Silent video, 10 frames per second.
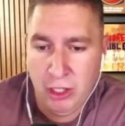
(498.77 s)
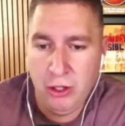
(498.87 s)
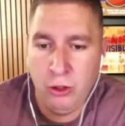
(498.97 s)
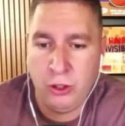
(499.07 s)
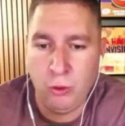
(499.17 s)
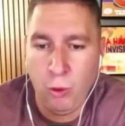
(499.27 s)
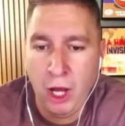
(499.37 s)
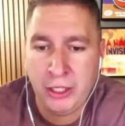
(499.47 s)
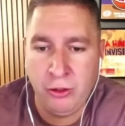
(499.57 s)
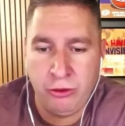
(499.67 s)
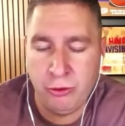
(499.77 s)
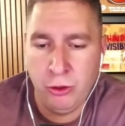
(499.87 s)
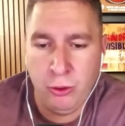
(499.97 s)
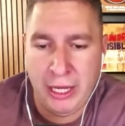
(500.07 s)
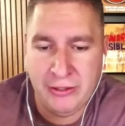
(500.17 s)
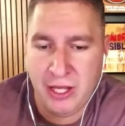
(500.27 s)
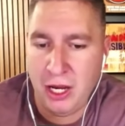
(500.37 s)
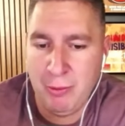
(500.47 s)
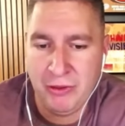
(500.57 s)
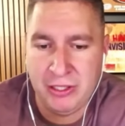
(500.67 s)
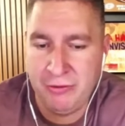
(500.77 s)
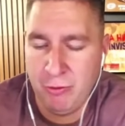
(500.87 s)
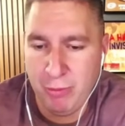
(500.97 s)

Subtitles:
who can walk you through and talk about the different